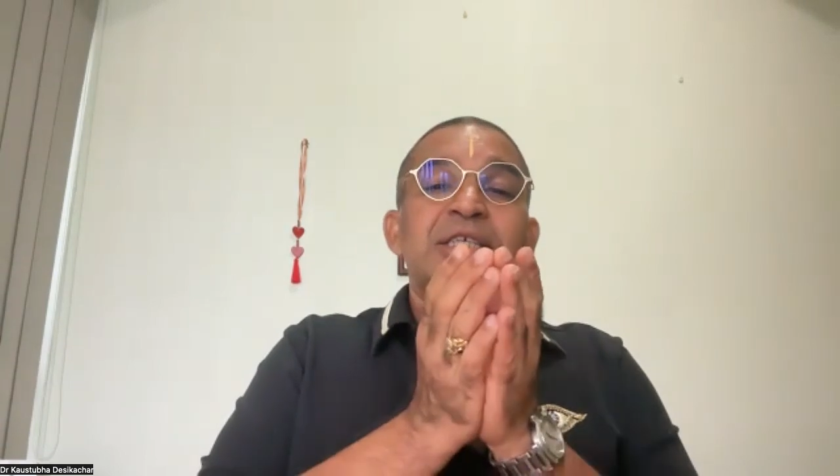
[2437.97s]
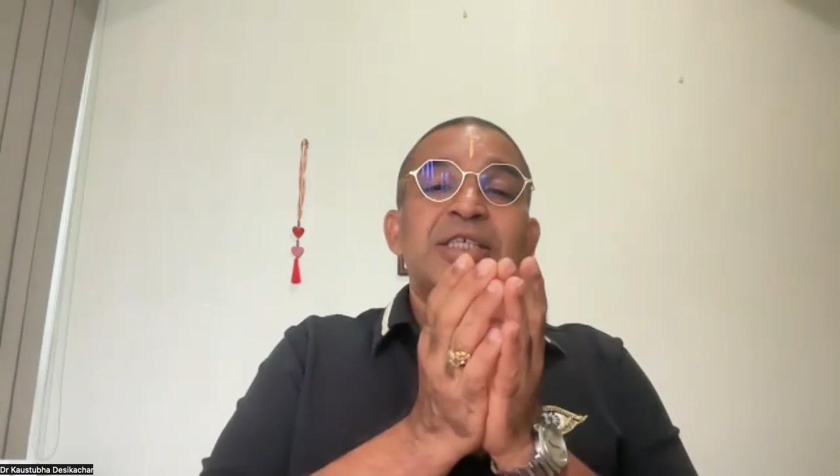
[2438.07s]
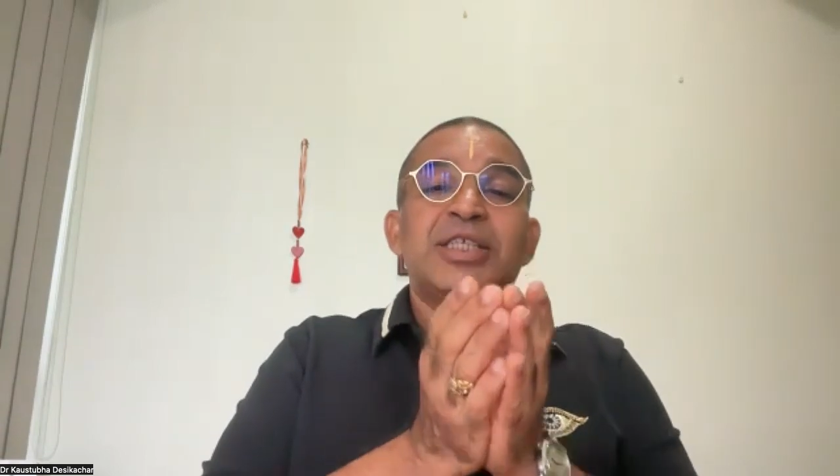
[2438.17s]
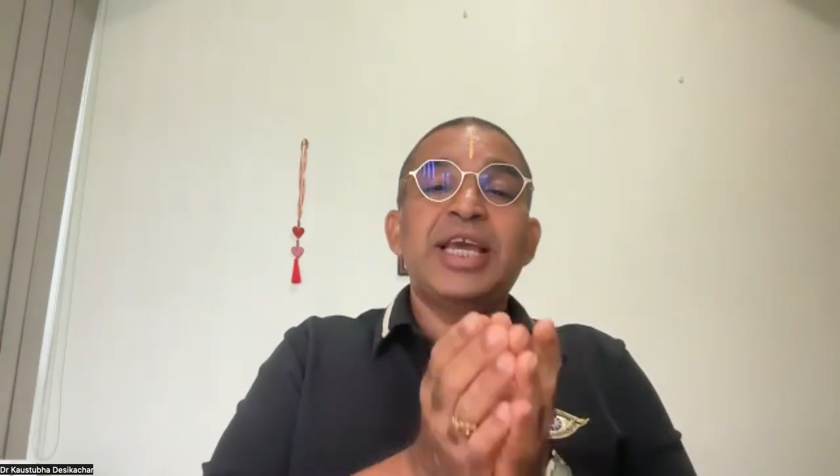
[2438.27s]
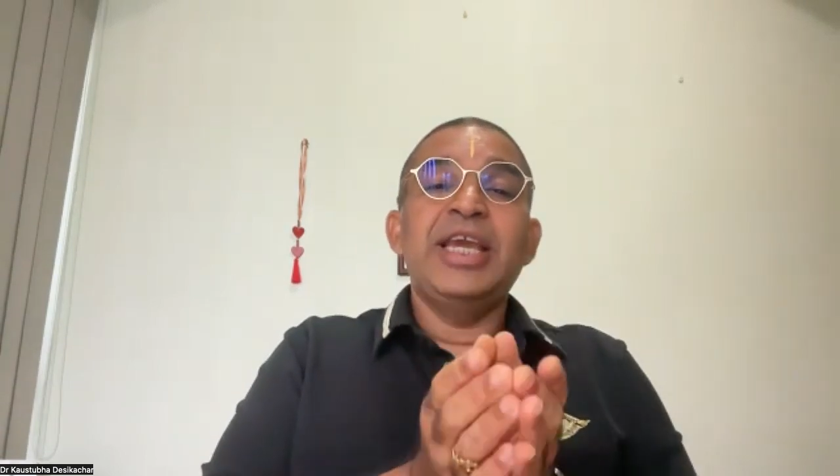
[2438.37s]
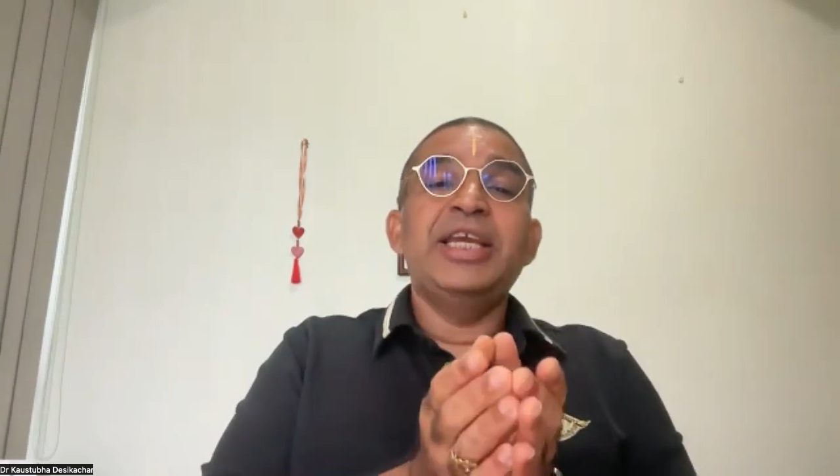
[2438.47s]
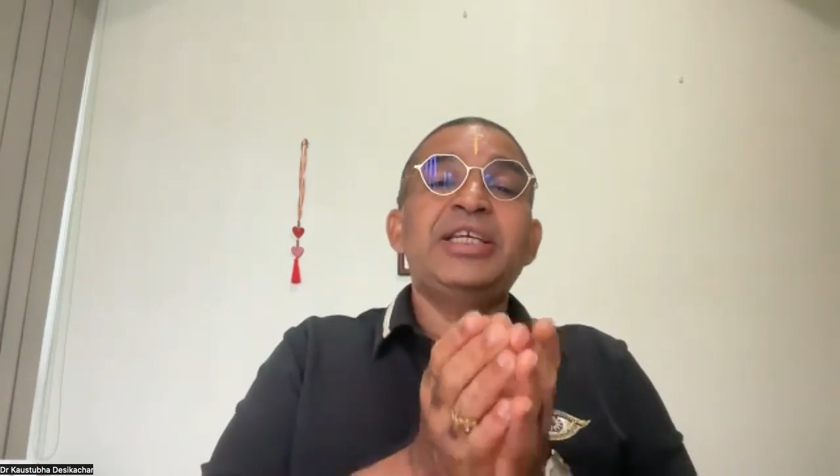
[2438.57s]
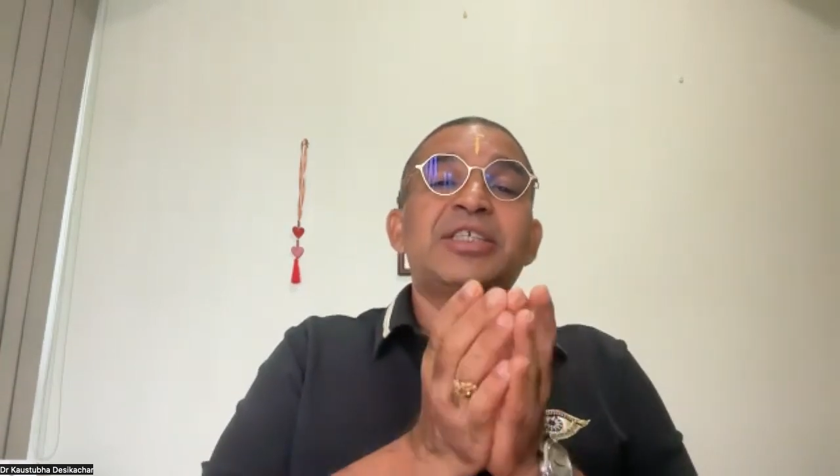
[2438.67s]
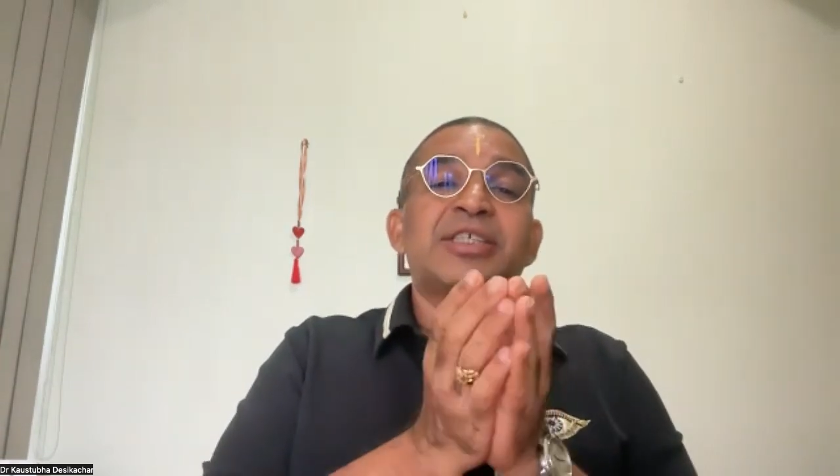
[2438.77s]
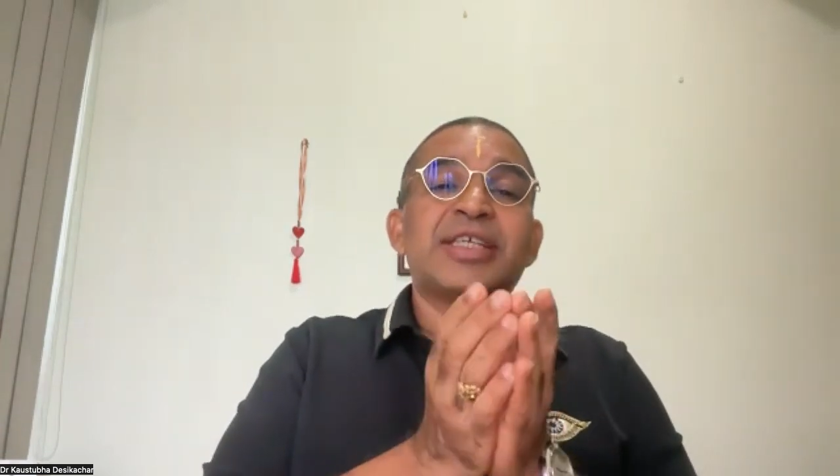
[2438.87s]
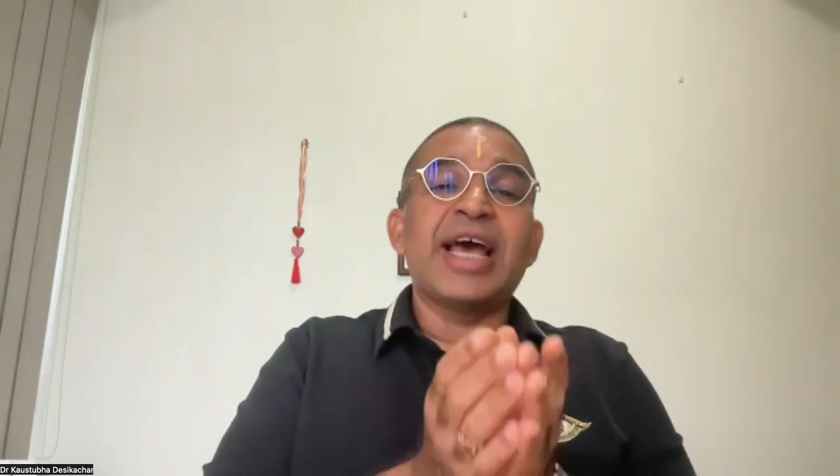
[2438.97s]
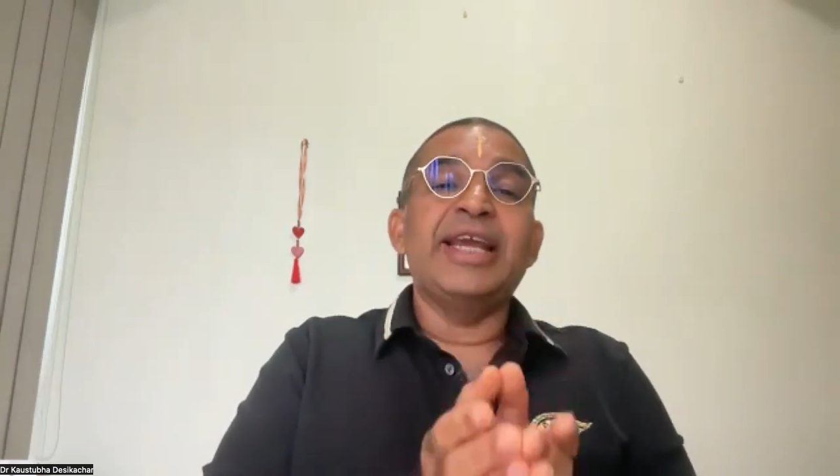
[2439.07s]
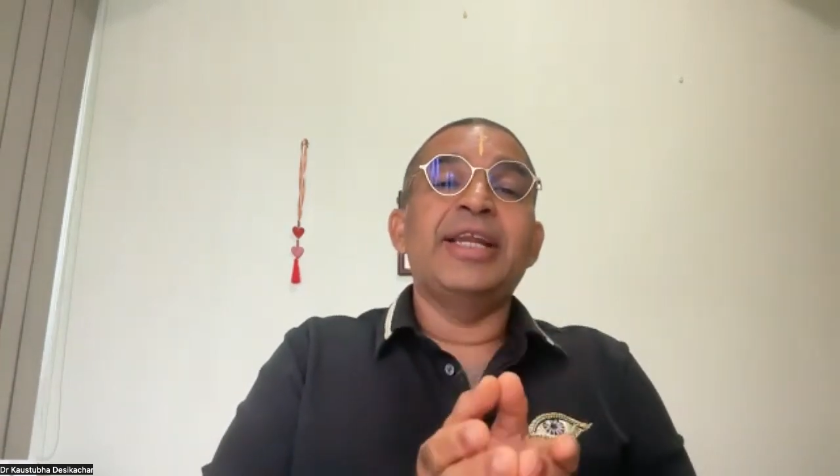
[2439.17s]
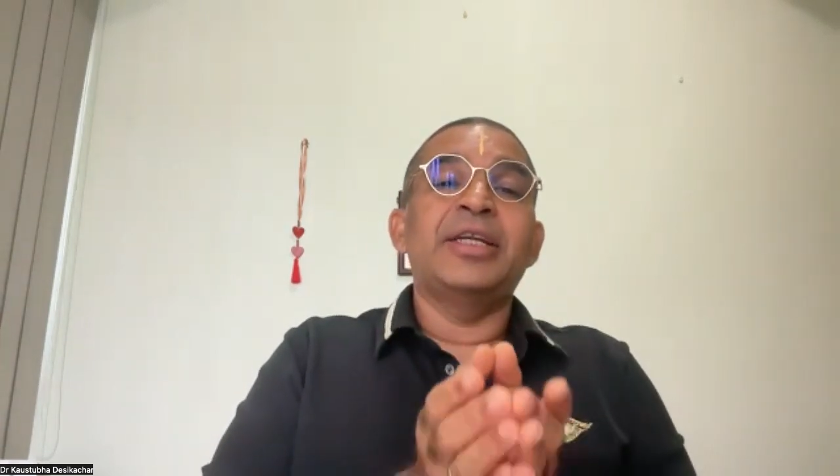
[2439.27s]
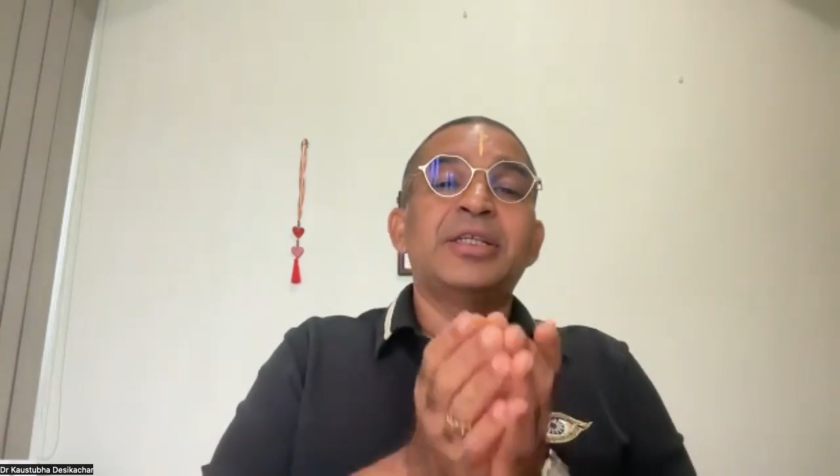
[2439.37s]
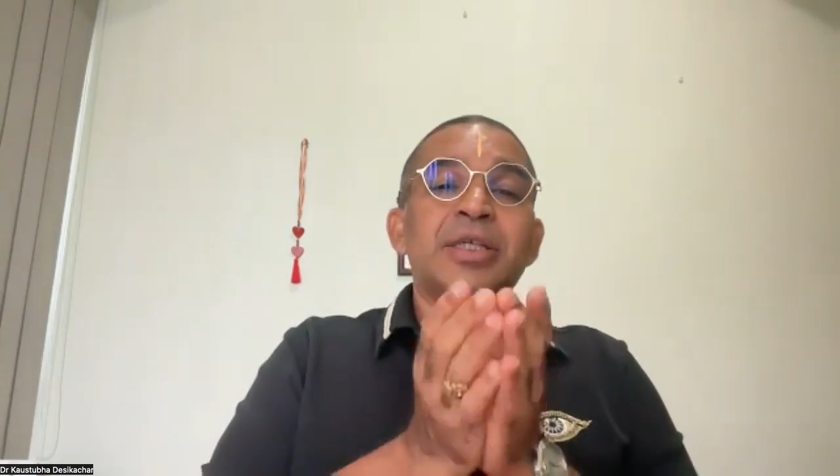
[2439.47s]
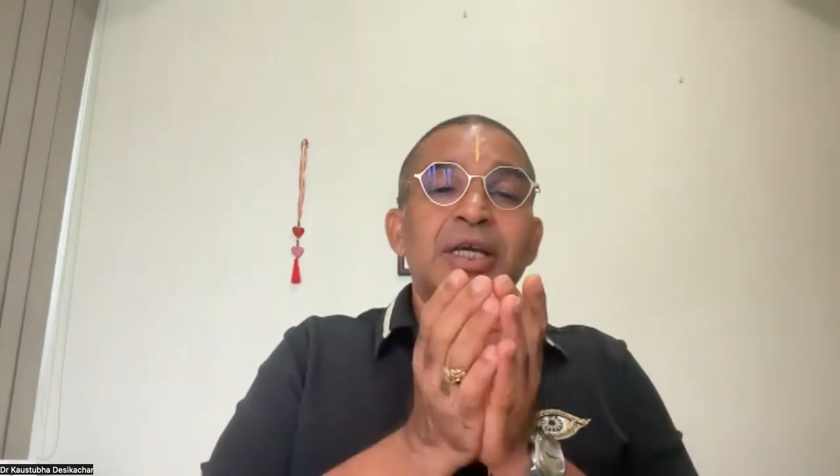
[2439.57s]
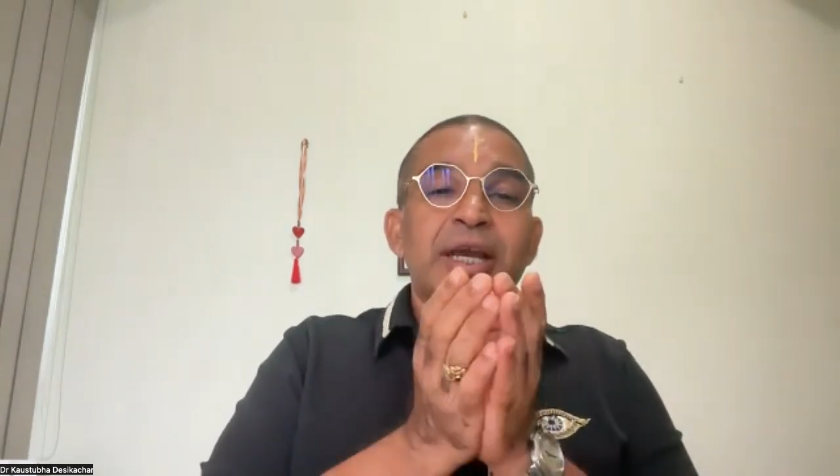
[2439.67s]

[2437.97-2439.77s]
staying silent